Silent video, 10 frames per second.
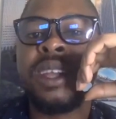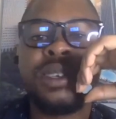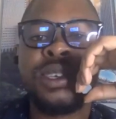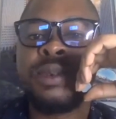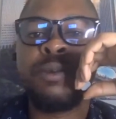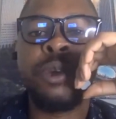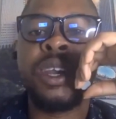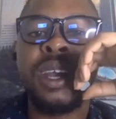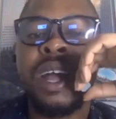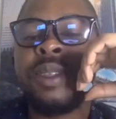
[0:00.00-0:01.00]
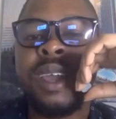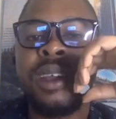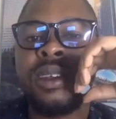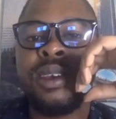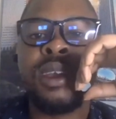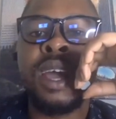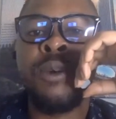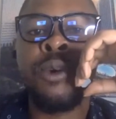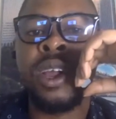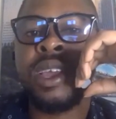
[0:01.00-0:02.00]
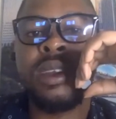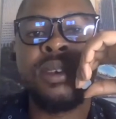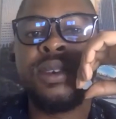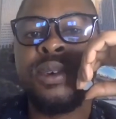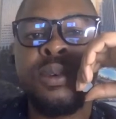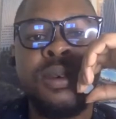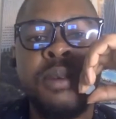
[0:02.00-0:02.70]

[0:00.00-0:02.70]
that just putting it out there in your network and do.